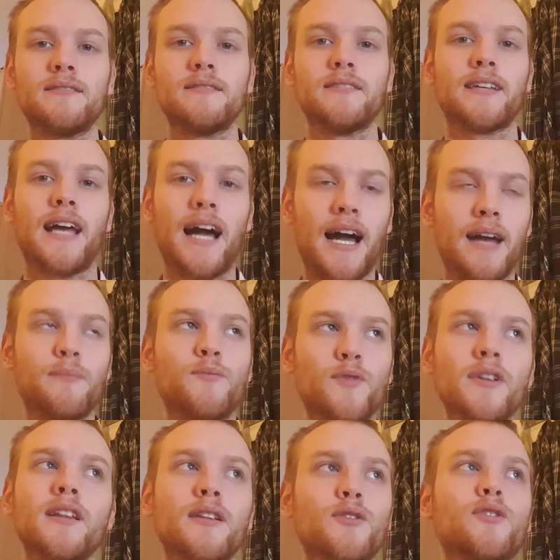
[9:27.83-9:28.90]
Like, I'm
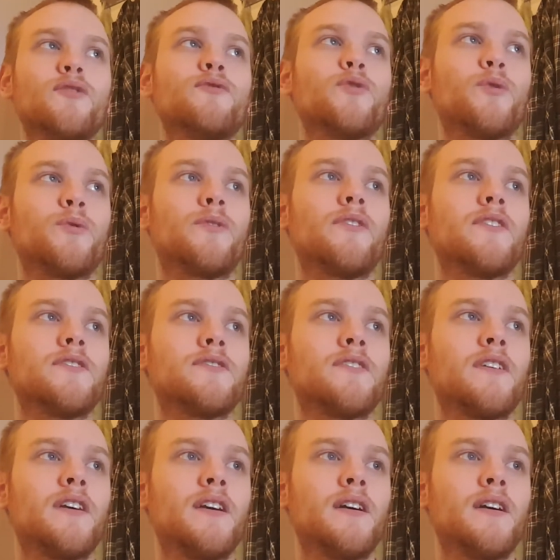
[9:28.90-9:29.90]
really looking forward to this.